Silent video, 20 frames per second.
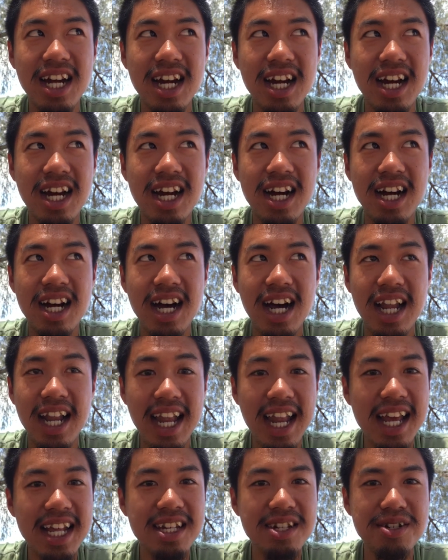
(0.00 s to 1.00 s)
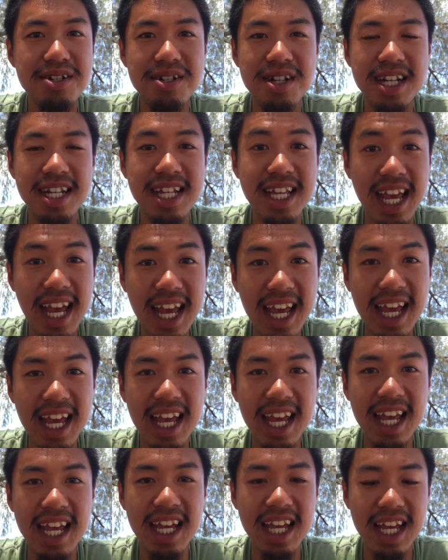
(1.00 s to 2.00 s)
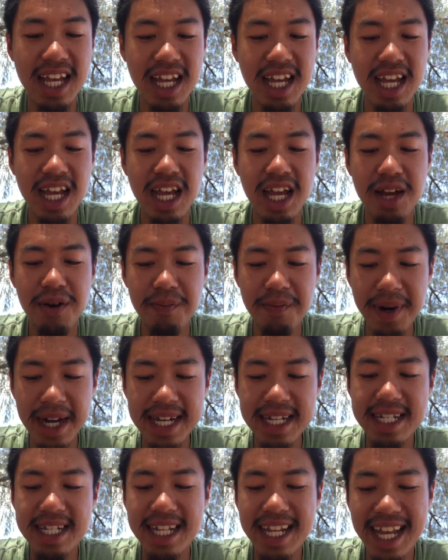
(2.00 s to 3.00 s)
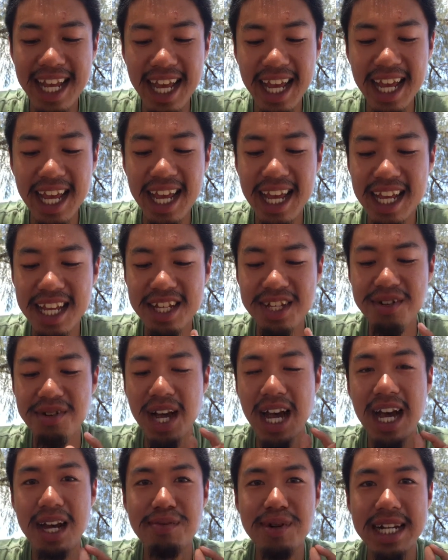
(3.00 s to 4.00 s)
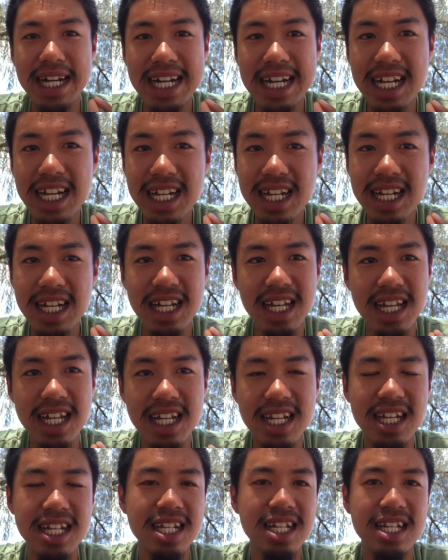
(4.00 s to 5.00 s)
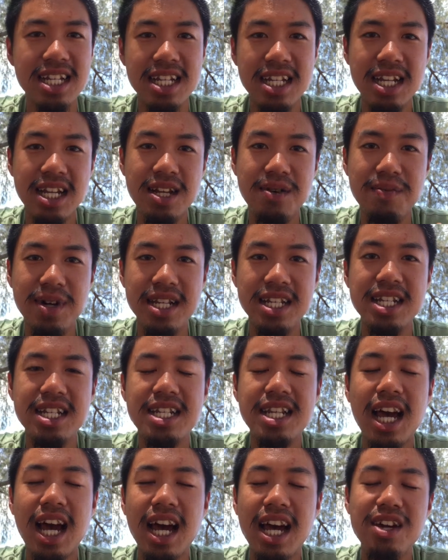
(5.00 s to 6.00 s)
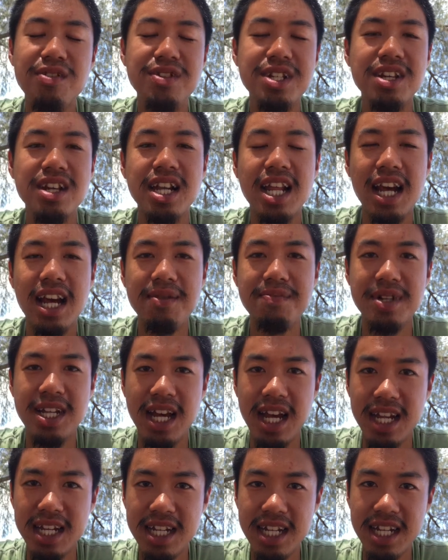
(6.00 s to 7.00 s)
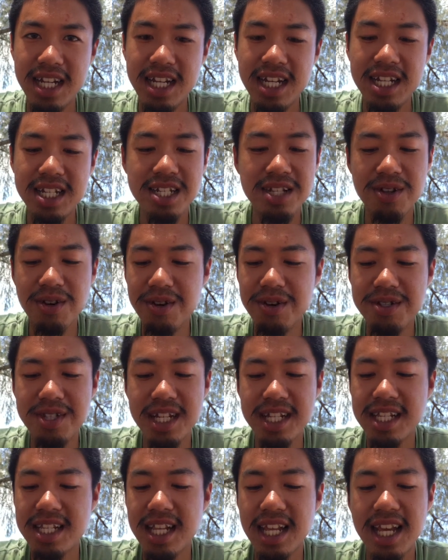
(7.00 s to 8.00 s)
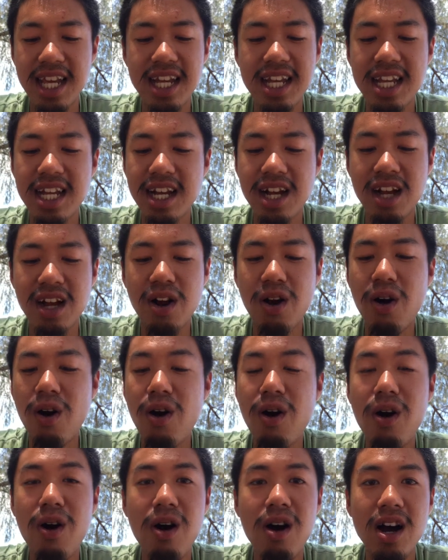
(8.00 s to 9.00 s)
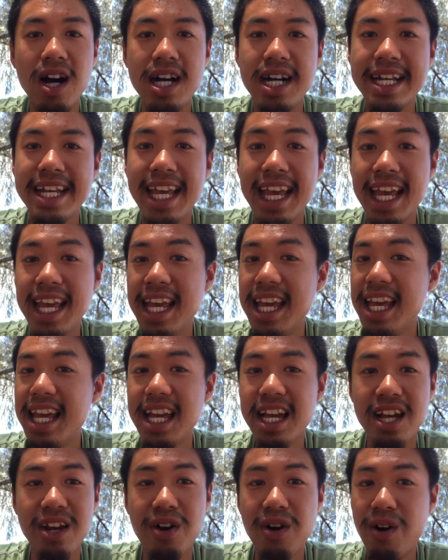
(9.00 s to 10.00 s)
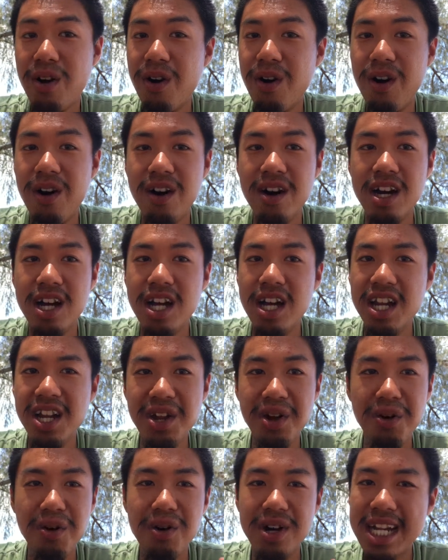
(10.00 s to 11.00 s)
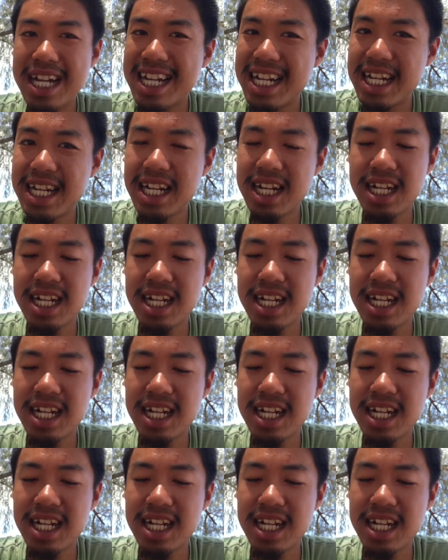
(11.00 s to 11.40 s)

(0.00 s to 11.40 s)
a letter K, but K you have a K in it, but in Thai we don't have that. So just say call, K, call, no K.